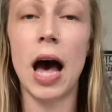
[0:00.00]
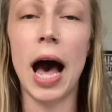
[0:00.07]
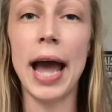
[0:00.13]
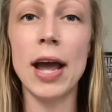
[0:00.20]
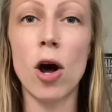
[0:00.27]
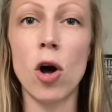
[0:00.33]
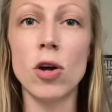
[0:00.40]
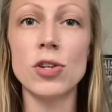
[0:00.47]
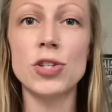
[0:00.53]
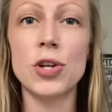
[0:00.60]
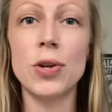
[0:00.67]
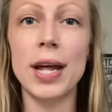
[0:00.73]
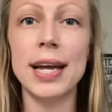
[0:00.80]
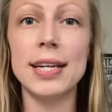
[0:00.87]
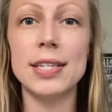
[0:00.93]
I also
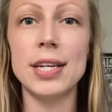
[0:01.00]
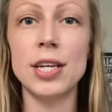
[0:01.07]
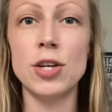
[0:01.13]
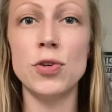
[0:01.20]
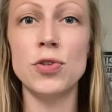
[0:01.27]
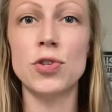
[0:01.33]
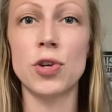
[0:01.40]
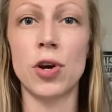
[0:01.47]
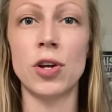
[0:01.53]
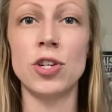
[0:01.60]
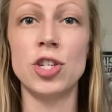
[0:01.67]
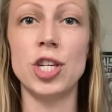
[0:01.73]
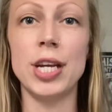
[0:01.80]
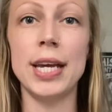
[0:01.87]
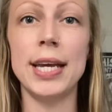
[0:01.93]
like to use
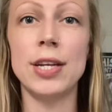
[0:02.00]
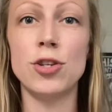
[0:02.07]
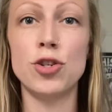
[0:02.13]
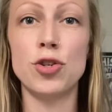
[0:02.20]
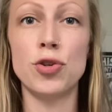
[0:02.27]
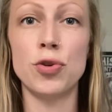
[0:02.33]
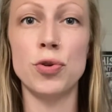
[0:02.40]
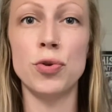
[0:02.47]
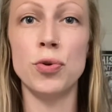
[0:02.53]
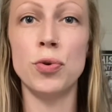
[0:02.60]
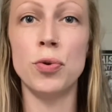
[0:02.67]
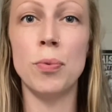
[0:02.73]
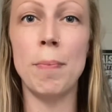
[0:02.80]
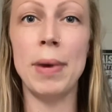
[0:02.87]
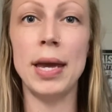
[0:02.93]
congee
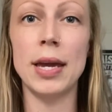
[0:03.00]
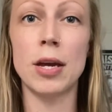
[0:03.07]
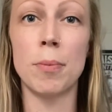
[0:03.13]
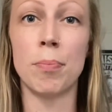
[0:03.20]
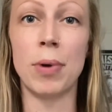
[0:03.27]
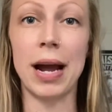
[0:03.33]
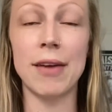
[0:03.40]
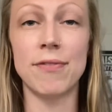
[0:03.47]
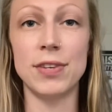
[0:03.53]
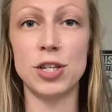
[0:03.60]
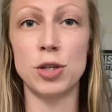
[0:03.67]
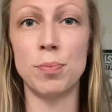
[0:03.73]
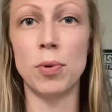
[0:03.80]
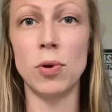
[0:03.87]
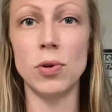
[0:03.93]
to make
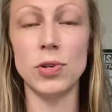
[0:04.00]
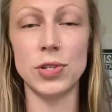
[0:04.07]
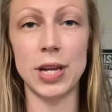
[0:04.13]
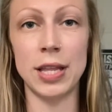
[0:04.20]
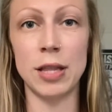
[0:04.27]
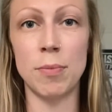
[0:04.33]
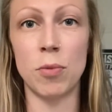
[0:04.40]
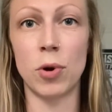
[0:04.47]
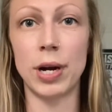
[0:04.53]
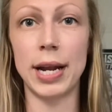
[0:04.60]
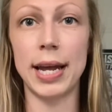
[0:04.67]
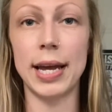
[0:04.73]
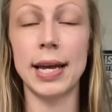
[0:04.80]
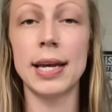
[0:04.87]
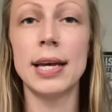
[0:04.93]
breakfast bowls in the morning.